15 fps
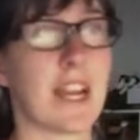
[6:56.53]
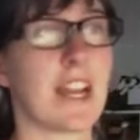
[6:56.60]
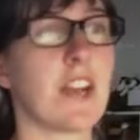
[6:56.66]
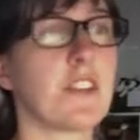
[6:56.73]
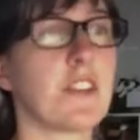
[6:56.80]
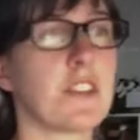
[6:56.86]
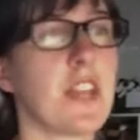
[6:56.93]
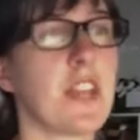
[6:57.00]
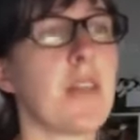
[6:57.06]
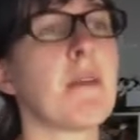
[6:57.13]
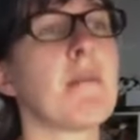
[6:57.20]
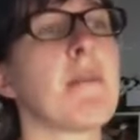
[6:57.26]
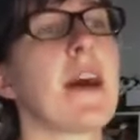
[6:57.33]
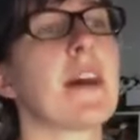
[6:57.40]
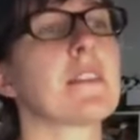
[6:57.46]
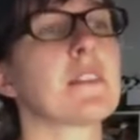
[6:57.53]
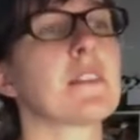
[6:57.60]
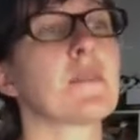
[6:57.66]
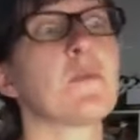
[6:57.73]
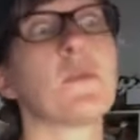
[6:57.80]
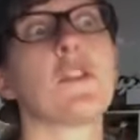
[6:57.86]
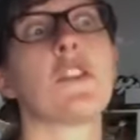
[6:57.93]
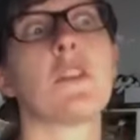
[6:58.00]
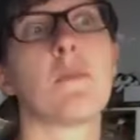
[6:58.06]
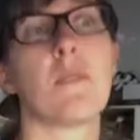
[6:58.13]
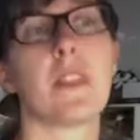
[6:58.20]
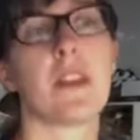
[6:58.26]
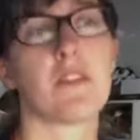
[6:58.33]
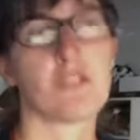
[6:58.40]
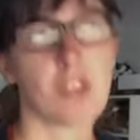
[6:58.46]
I understand my masks will ship
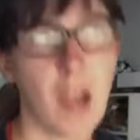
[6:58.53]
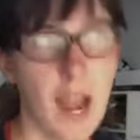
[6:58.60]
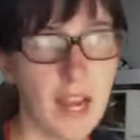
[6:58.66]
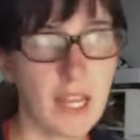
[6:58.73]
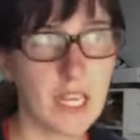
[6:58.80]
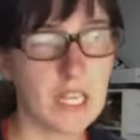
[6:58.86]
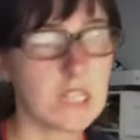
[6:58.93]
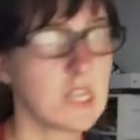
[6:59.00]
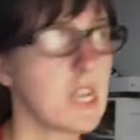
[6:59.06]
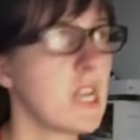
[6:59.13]
without tracking.